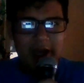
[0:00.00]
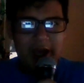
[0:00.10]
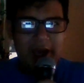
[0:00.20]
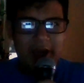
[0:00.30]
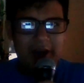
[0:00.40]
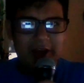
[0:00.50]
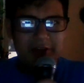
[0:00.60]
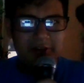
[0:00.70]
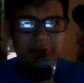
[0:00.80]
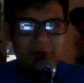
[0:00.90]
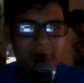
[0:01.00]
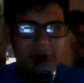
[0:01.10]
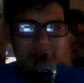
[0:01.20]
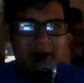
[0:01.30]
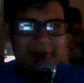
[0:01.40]
And we
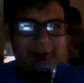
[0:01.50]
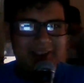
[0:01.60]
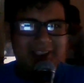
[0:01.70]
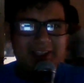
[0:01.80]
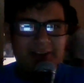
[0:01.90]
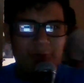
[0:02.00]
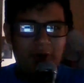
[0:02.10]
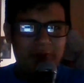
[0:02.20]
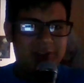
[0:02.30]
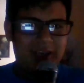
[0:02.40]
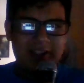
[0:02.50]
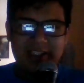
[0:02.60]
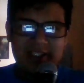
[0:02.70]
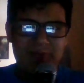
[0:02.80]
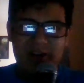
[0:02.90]
also have not seen the worms again
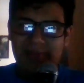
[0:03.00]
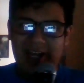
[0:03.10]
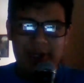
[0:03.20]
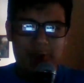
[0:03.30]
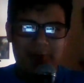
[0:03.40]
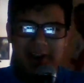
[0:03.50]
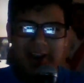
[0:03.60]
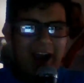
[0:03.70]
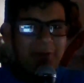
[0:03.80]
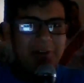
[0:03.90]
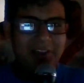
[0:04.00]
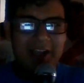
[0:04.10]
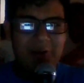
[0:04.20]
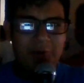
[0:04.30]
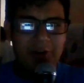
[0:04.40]
since Men in Black 3. I really
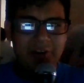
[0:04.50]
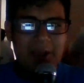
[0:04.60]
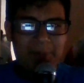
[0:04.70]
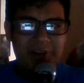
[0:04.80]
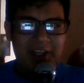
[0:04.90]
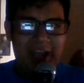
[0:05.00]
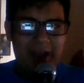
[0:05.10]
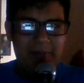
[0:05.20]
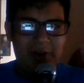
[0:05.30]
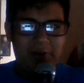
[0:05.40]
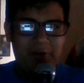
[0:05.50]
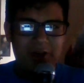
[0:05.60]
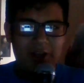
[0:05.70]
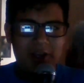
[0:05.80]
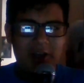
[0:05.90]
like where they put the cameo
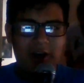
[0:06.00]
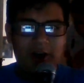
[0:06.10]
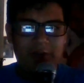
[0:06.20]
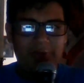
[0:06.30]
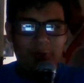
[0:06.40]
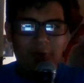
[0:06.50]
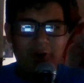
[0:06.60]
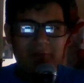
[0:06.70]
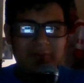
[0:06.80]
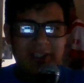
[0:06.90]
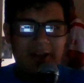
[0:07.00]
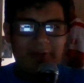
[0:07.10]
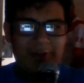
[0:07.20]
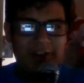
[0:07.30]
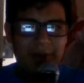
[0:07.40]
of the worms
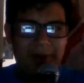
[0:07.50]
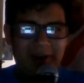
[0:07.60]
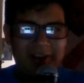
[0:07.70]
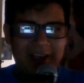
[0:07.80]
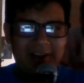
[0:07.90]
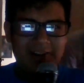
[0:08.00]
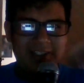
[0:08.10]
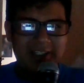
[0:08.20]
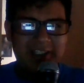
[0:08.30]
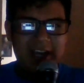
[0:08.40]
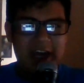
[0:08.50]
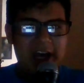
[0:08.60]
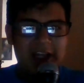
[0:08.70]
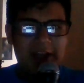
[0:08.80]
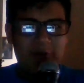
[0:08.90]
and Frank the Pug there, since
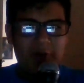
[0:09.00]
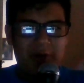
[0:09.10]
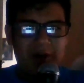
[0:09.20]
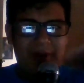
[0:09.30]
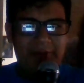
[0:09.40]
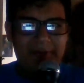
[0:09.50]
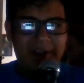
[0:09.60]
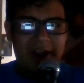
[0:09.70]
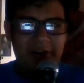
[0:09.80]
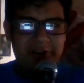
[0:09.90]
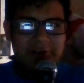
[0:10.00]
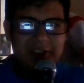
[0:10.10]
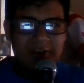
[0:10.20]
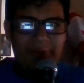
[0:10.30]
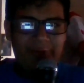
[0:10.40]
they were one of my favorite characters
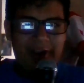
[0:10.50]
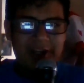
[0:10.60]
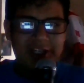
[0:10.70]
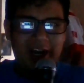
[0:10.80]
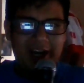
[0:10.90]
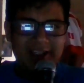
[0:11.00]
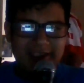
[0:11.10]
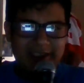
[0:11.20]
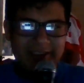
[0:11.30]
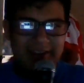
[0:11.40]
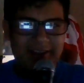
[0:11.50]
in the franchise.